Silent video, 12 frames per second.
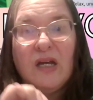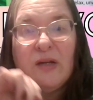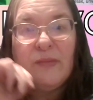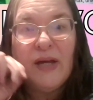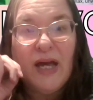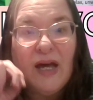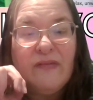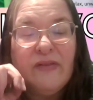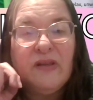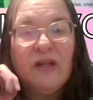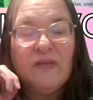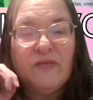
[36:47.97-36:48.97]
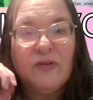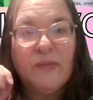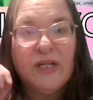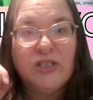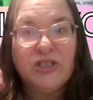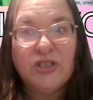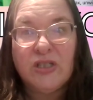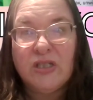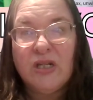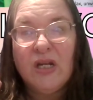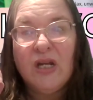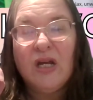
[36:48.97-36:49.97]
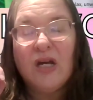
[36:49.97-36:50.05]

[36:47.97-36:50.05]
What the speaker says: having that information.